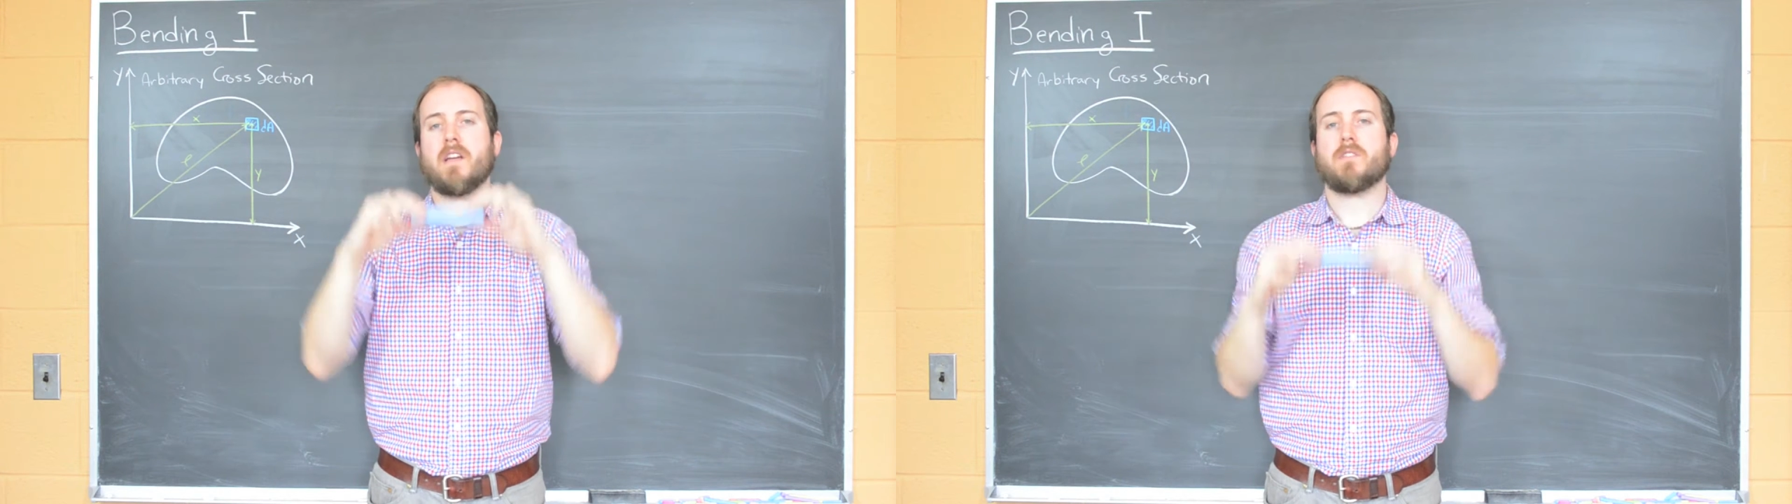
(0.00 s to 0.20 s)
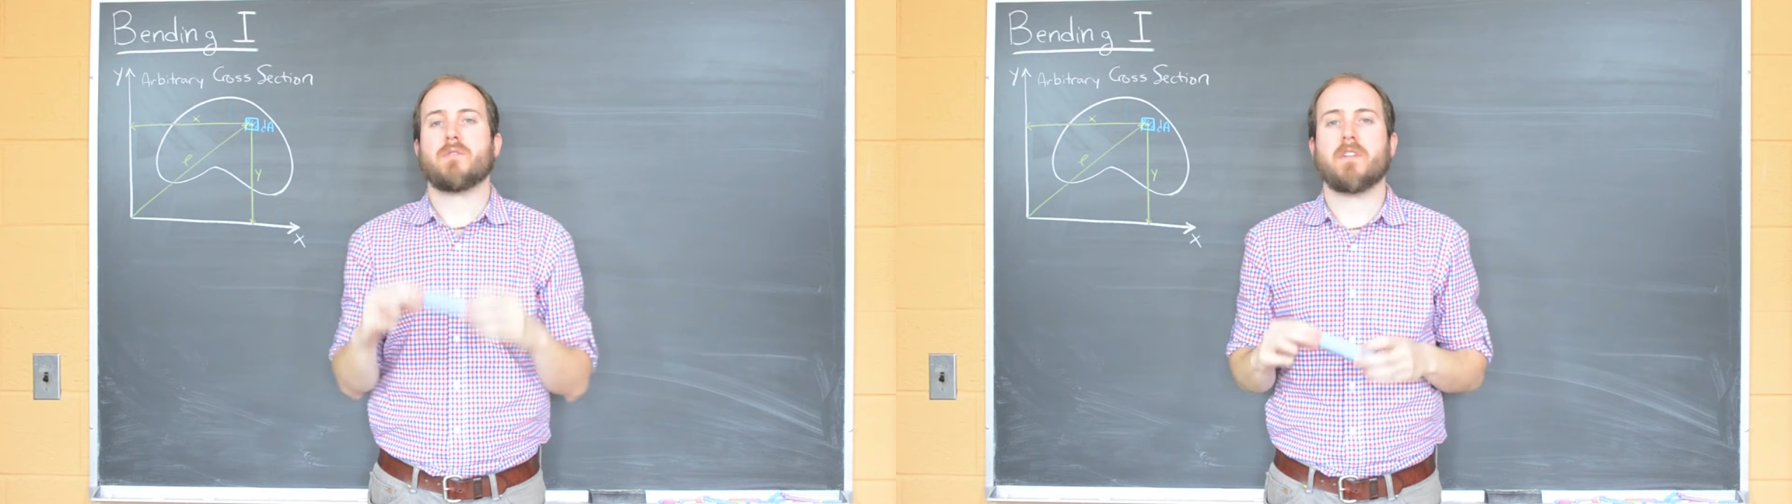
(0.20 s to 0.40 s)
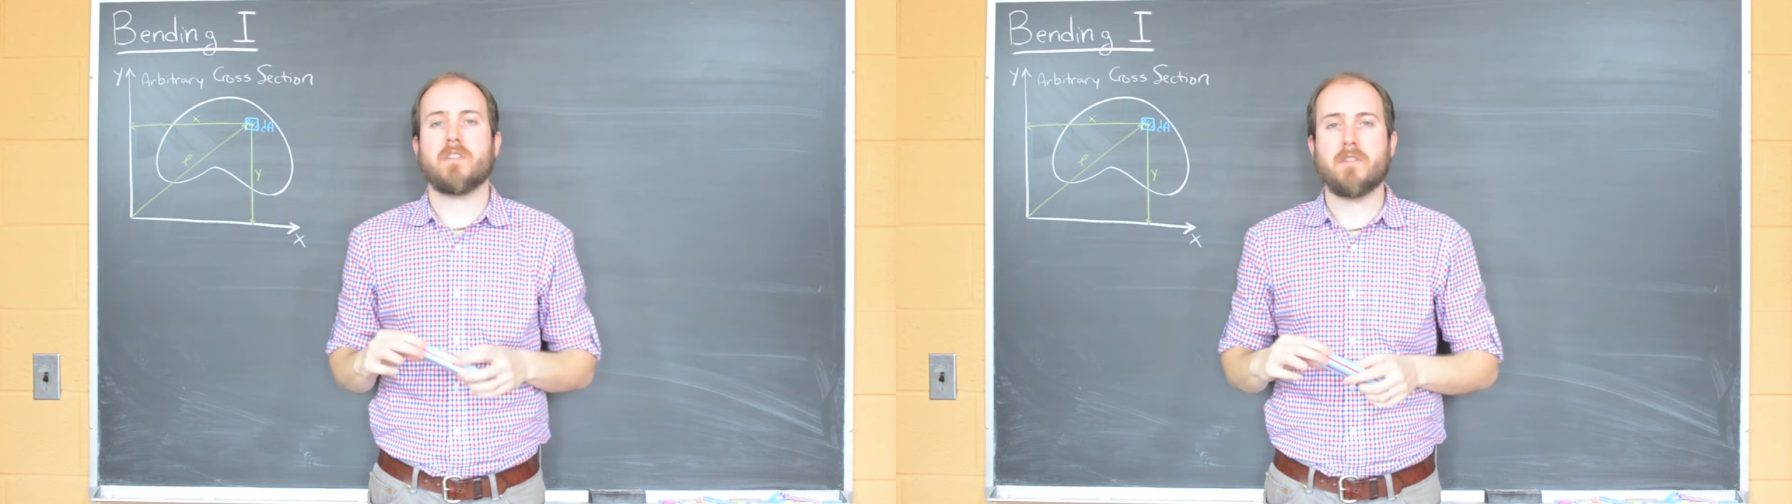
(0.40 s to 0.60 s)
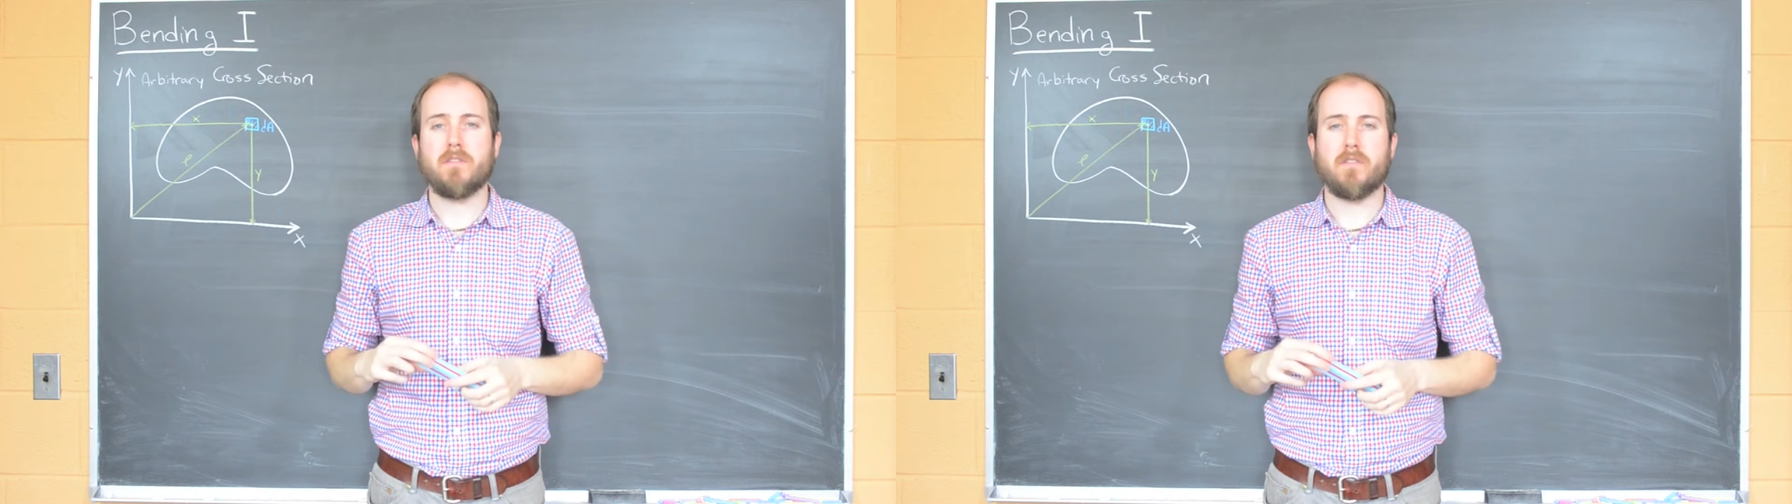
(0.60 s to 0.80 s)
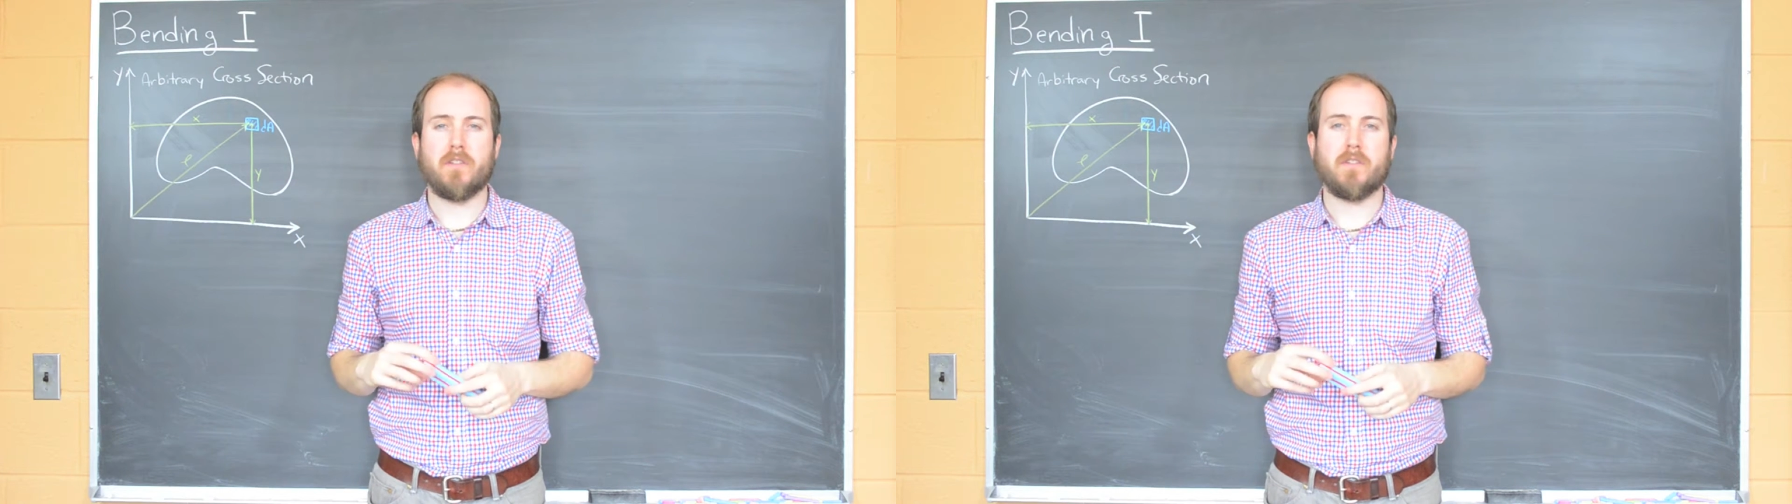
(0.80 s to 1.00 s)
as we're going to
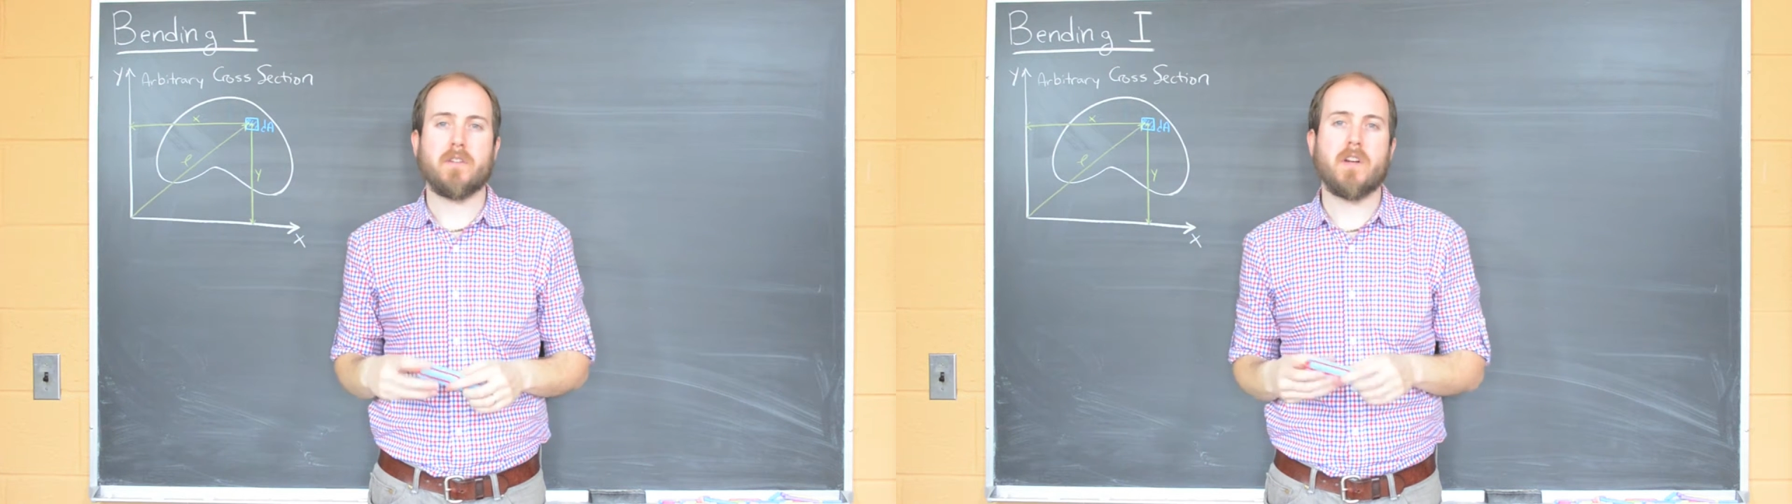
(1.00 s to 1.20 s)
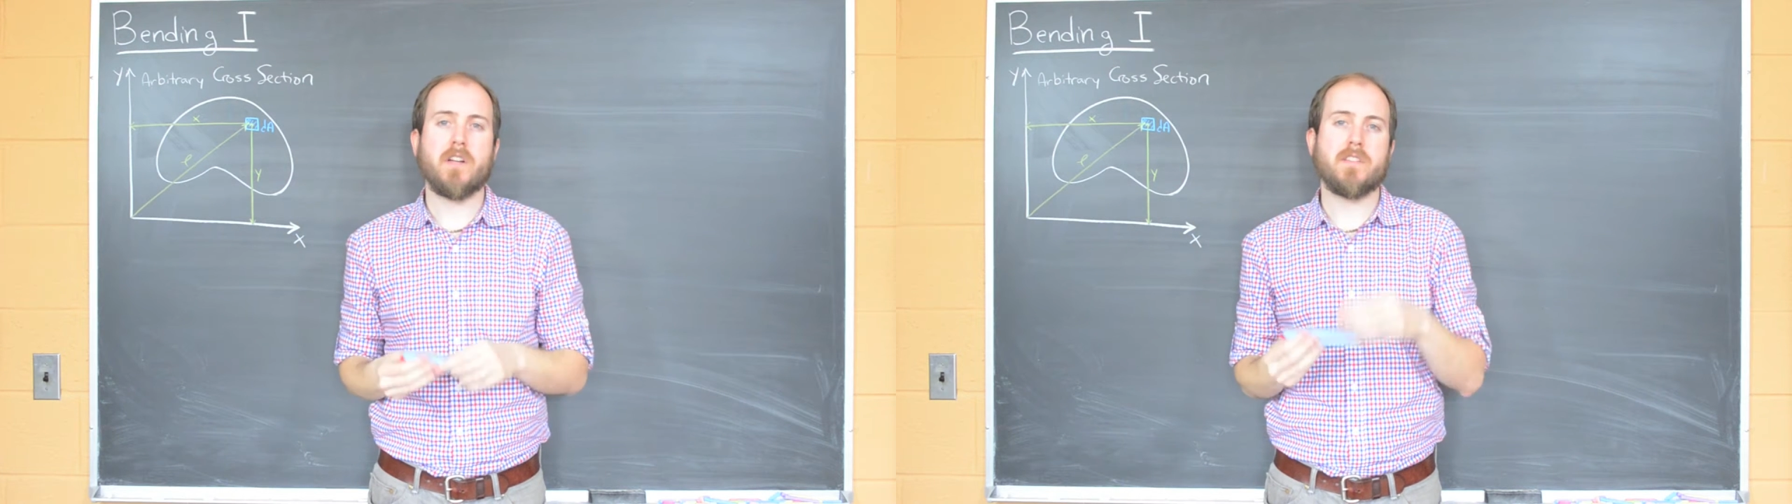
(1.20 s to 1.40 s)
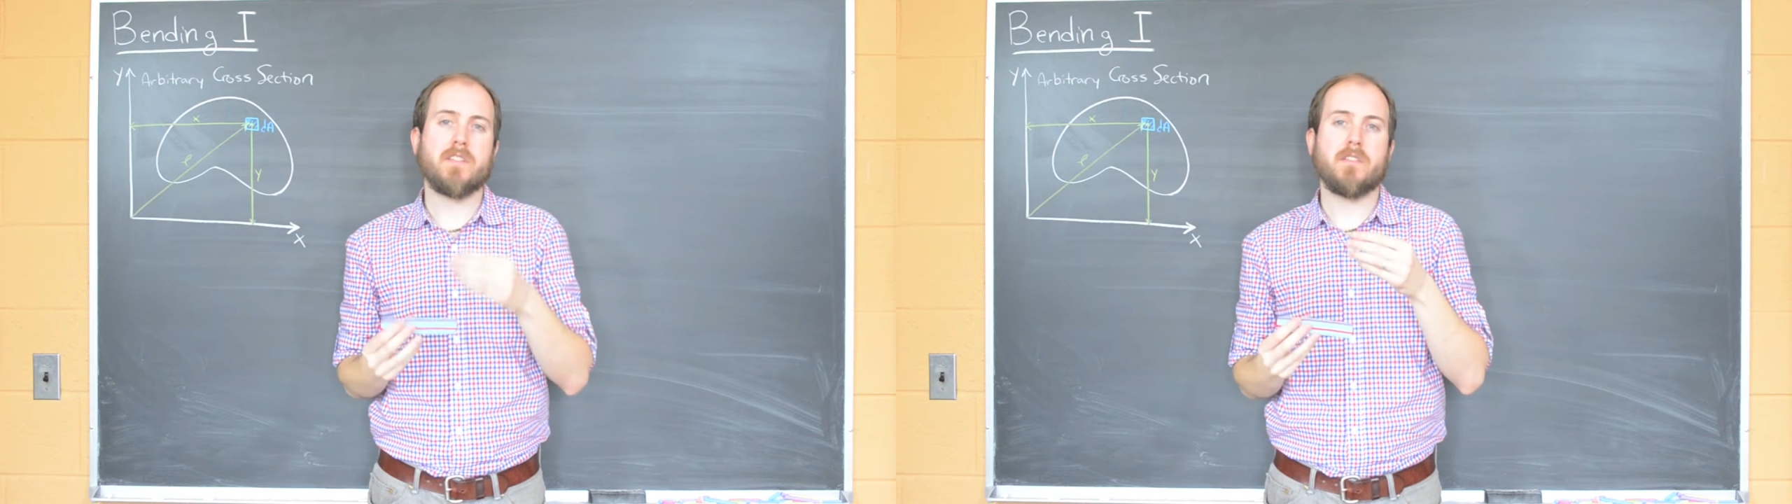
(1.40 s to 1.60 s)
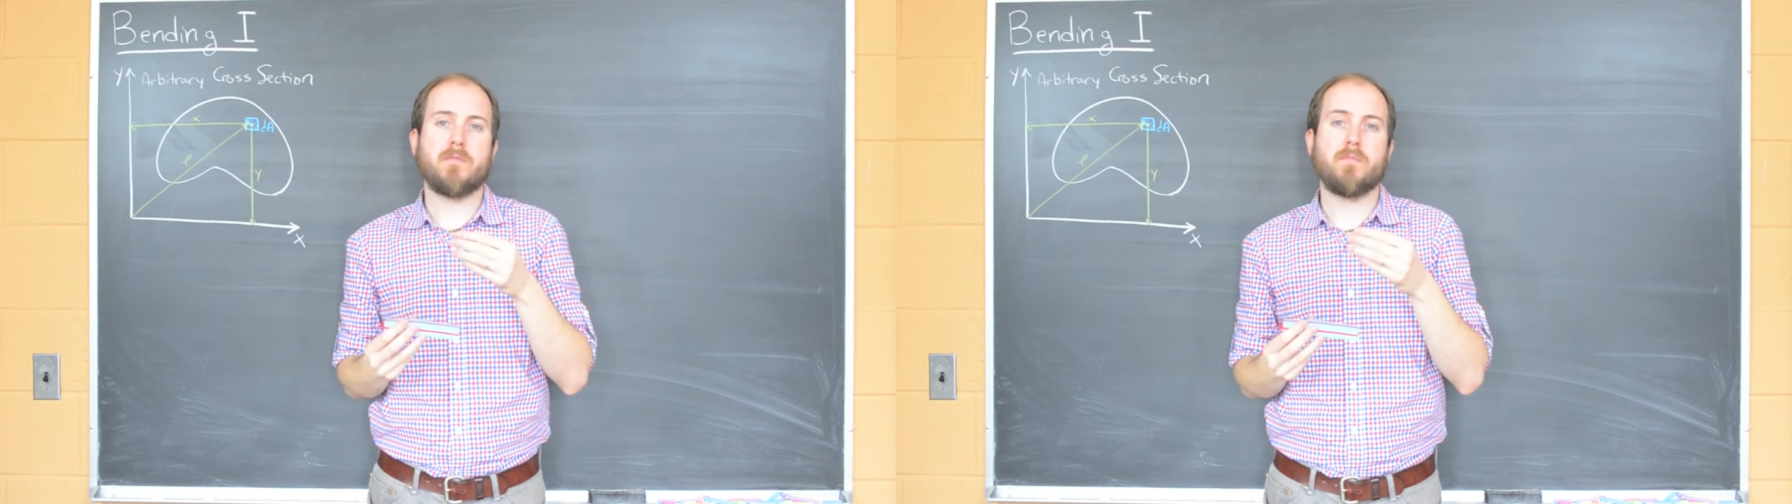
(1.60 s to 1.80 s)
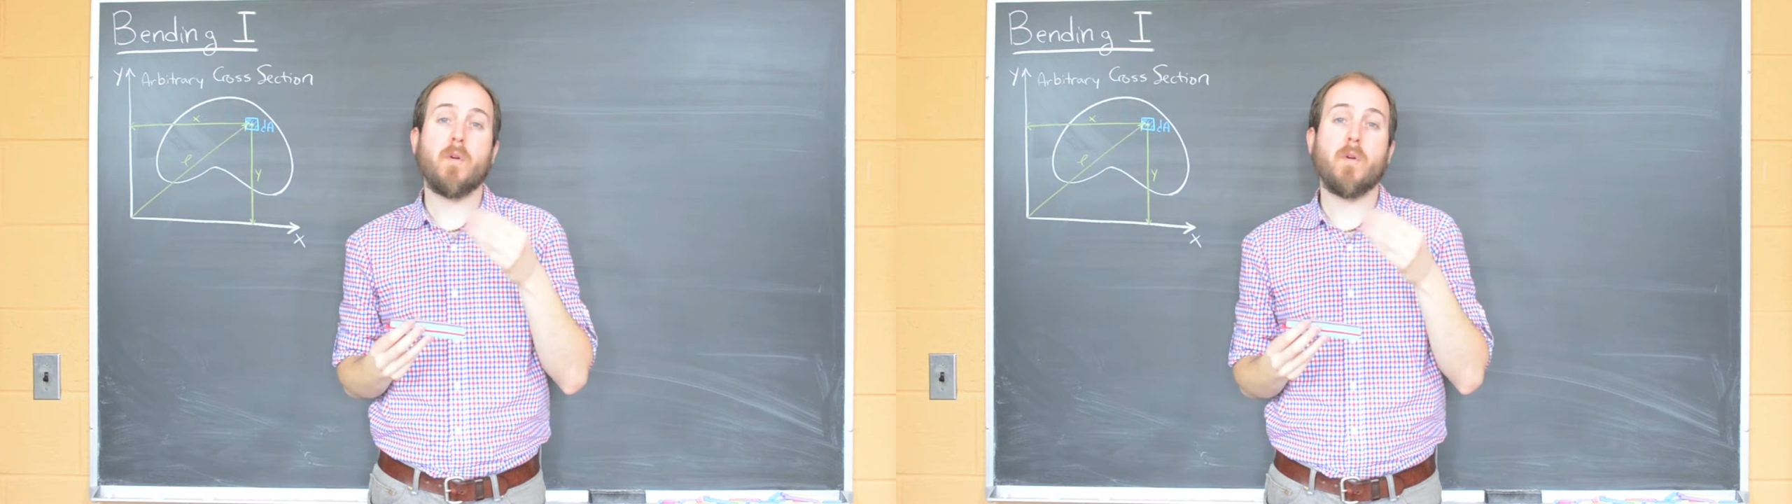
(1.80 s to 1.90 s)
soon learn, causes